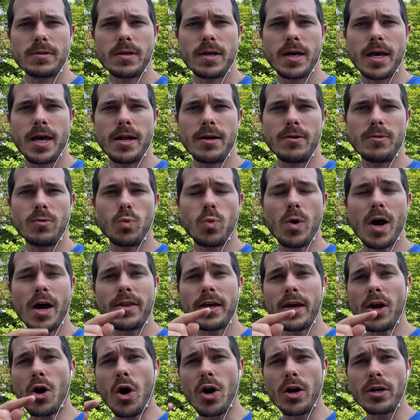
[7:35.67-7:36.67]
and why
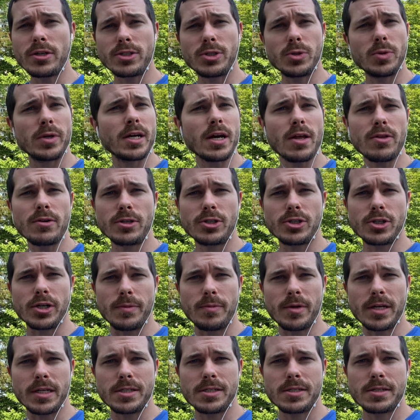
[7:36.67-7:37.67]
they aren't doing other
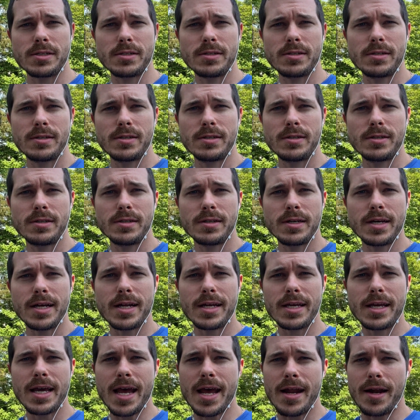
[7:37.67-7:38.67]
treatments. And
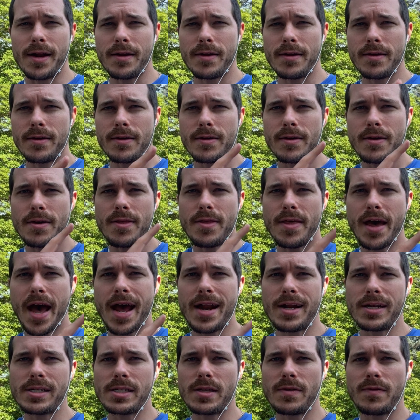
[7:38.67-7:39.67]
again,
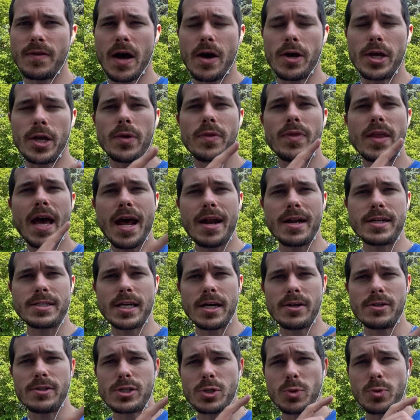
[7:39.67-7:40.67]
that is the value, and that is
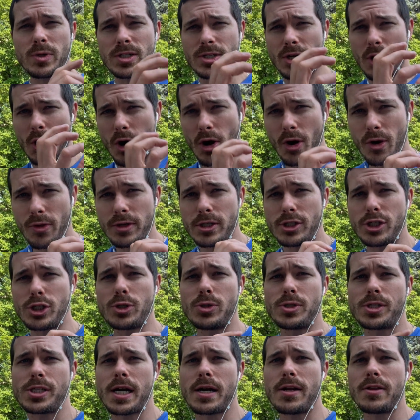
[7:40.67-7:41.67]
how you squeeze all the
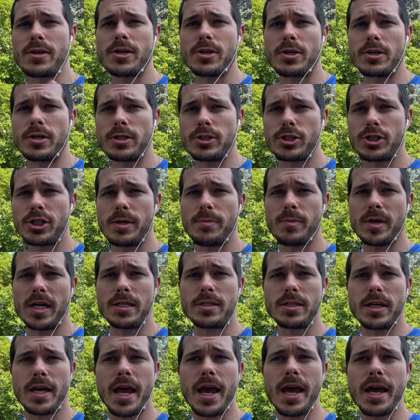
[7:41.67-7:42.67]
juice out of the current
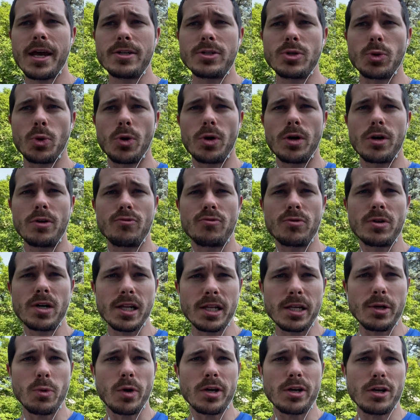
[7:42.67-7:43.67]
treatment. And or
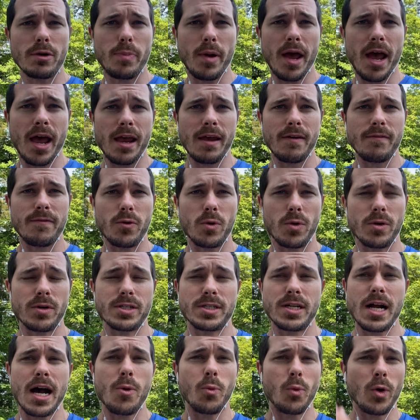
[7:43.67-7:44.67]
really what you're paying for
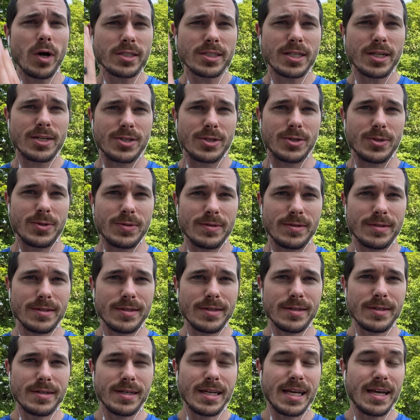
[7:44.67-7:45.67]
is not what to do,
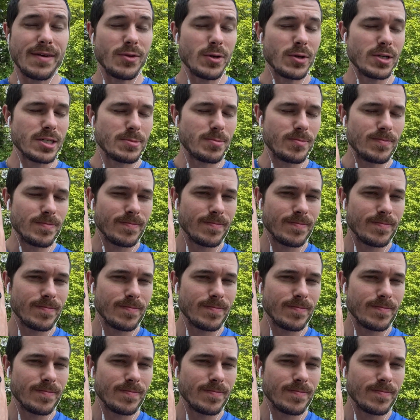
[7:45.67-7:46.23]
even though it's